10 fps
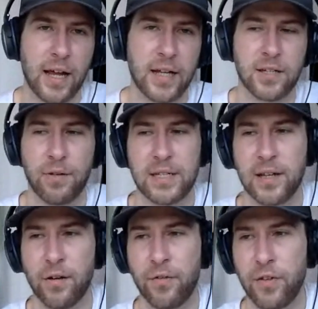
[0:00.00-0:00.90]
And so he
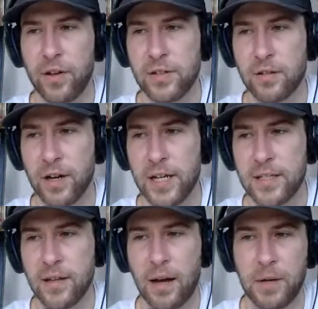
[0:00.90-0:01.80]
settled for those
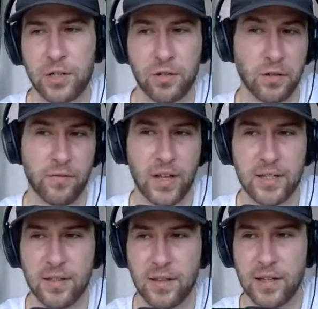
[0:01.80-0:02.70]
threes. I'm not sure if
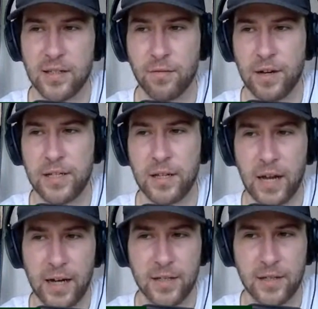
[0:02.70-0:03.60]
that's that's the reason.
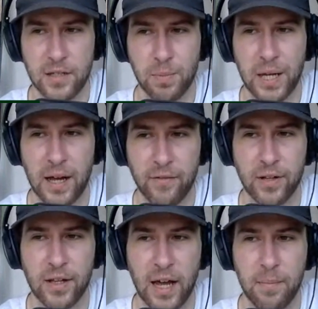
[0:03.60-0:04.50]
Giannis didn't speak after
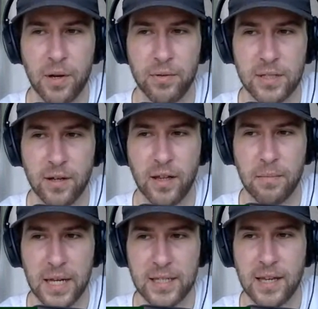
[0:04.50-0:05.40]
the game, but it would
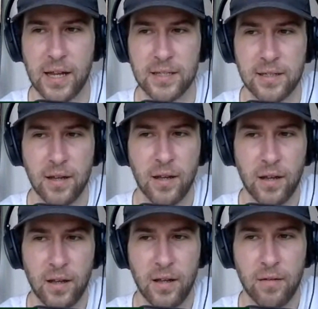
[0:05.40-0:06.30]
certainly make sense
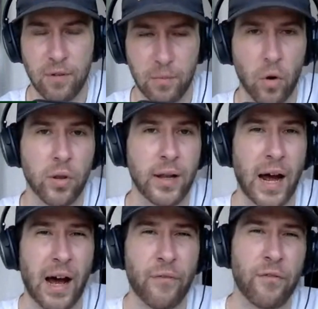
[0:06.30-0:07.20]
when more than
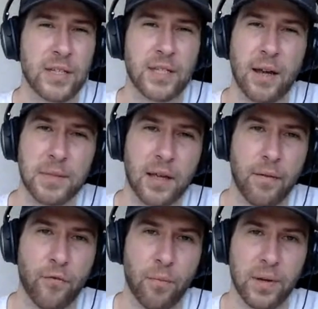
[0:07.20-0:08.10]
half of his temps
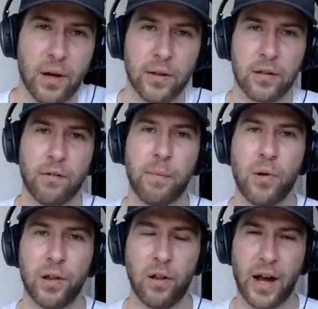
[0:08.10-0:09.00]
come from beyond the three
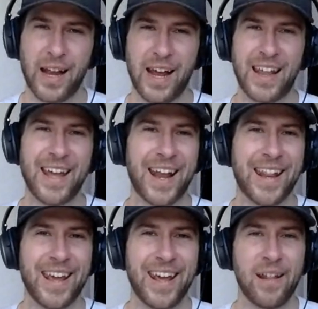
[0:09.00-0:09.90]
point line, and
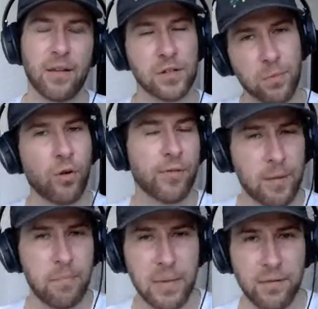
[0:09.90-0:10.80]
then there was more
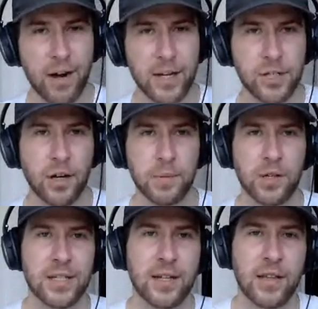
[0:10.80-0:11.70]
mid range jump
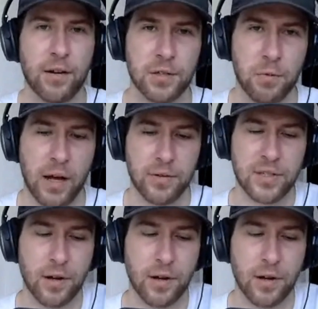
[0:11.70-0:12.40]
shots in there as well.